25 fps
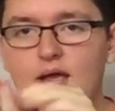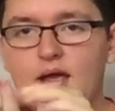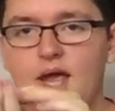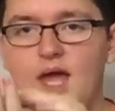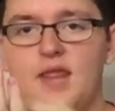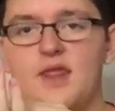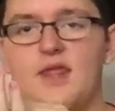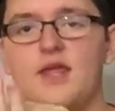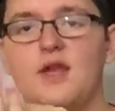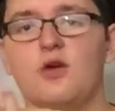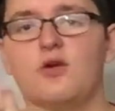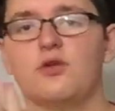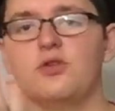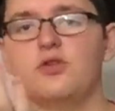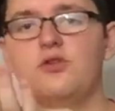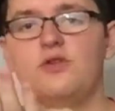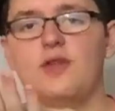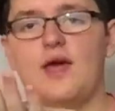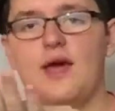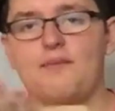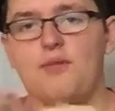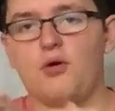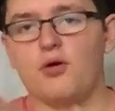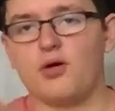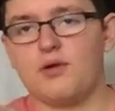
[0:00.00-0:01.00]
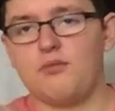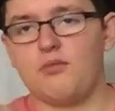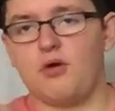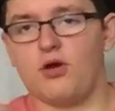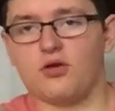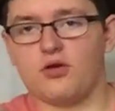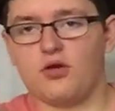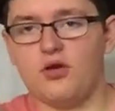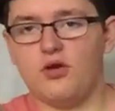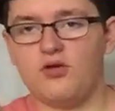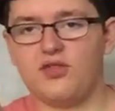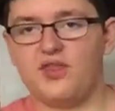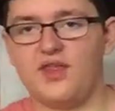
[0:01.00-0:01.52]
And then it will do that
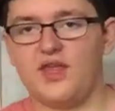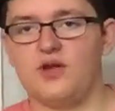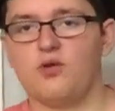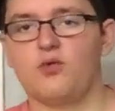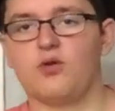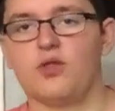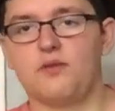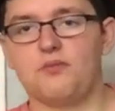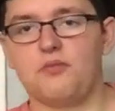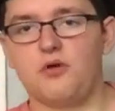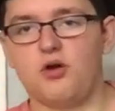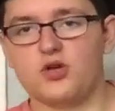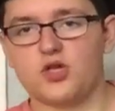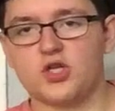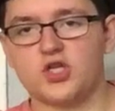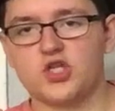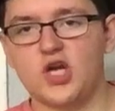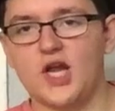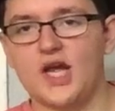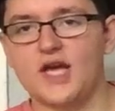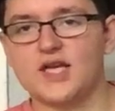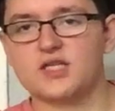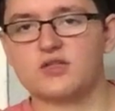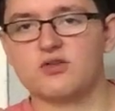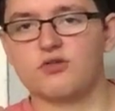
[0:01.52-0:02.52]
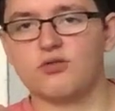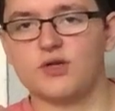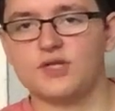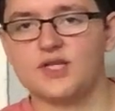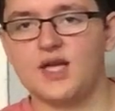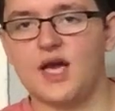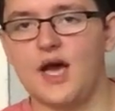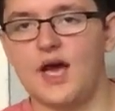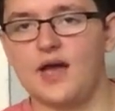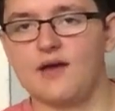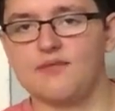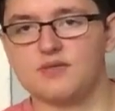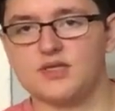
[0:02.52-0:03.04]
Pokemon Go thing where the ball shakes 3
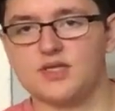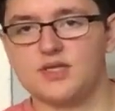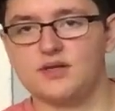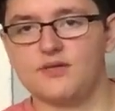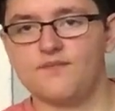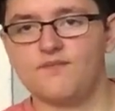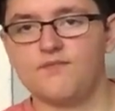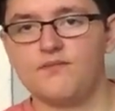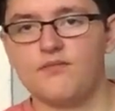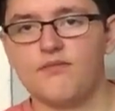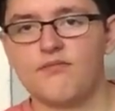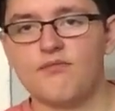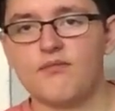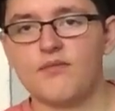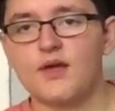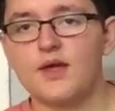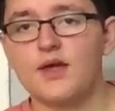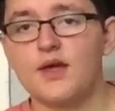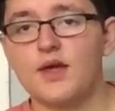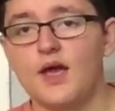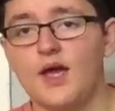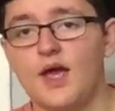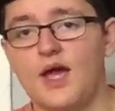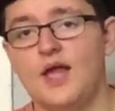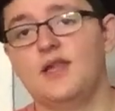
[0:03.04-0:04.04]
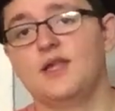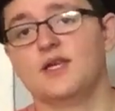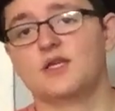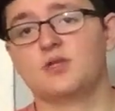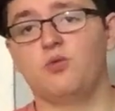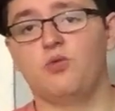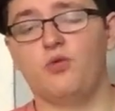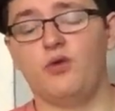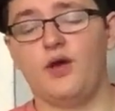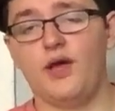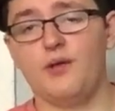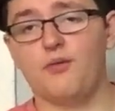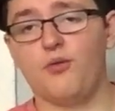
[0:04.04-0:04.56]
times. And this
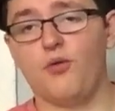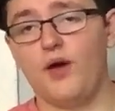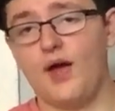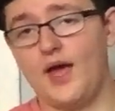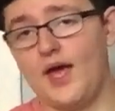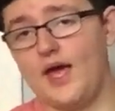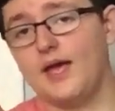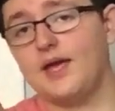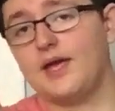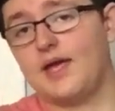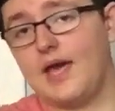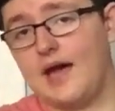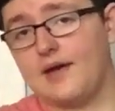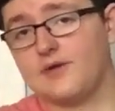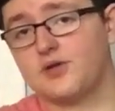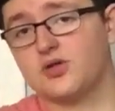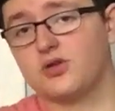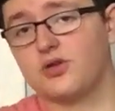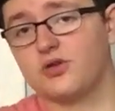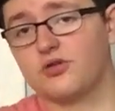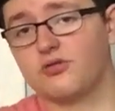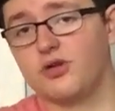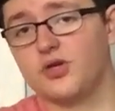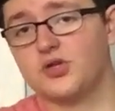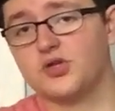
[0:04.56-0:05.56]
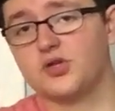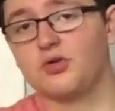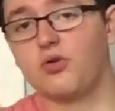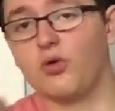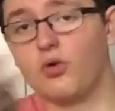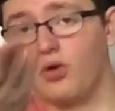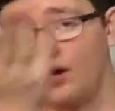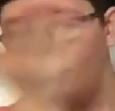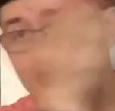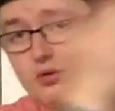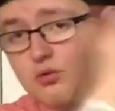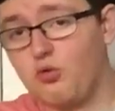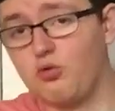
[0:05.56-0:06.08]
will able A, capture the creature,
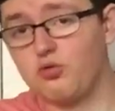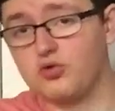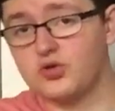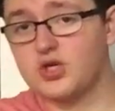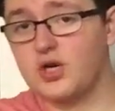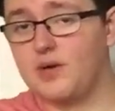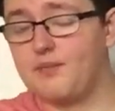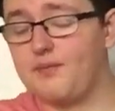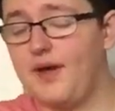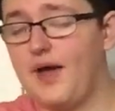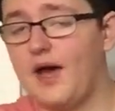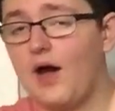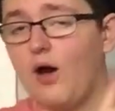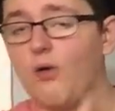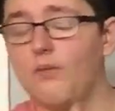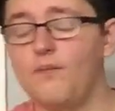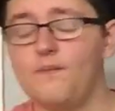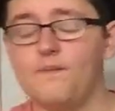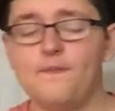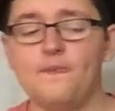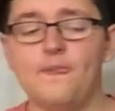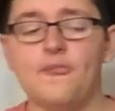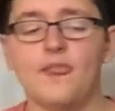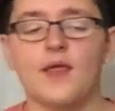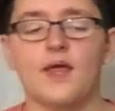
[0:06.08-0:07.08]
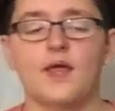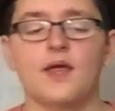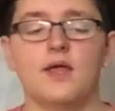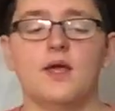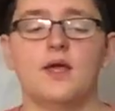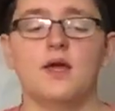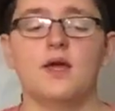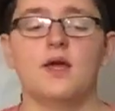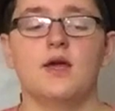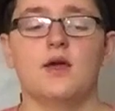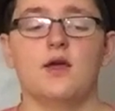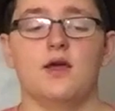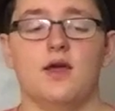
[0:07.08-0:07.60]
or it will jump out.
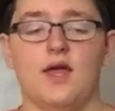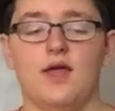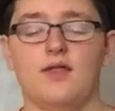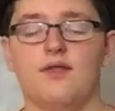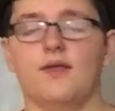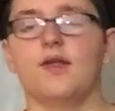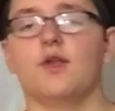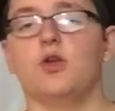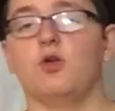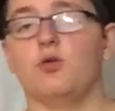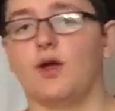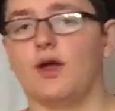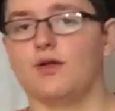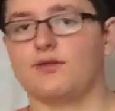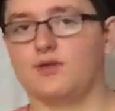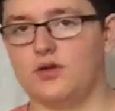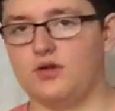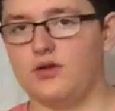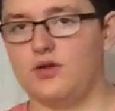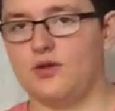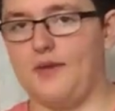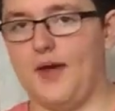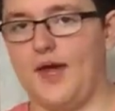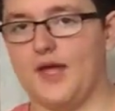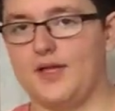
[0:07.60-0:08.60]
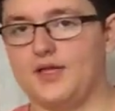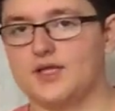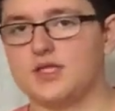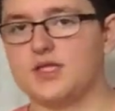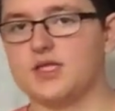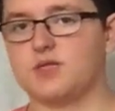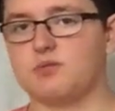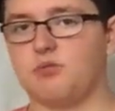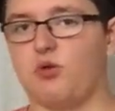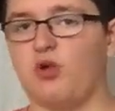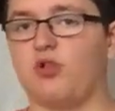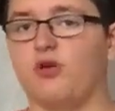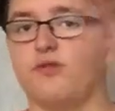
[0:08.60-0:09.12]
And then you would have to do the battling
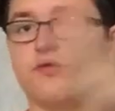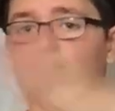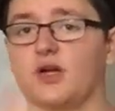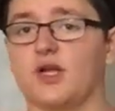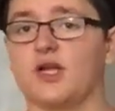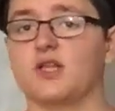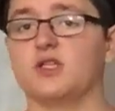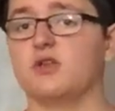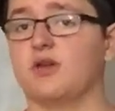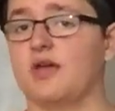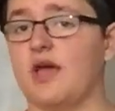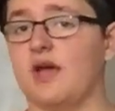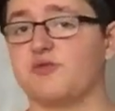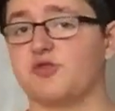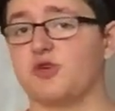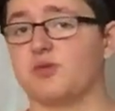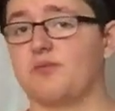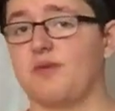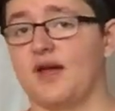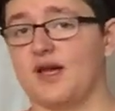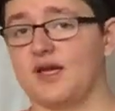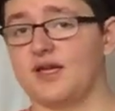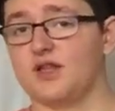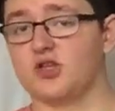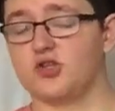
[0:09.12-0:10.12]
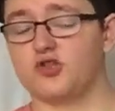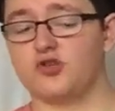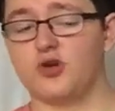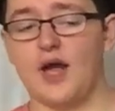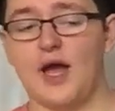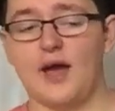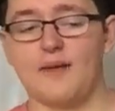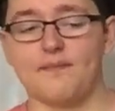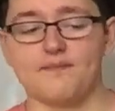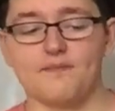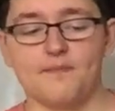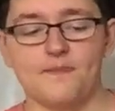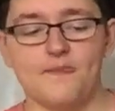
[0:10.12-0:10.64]
system all over again to capture it back in the
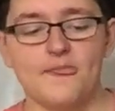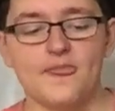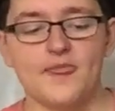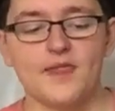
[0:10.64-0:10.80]
trap.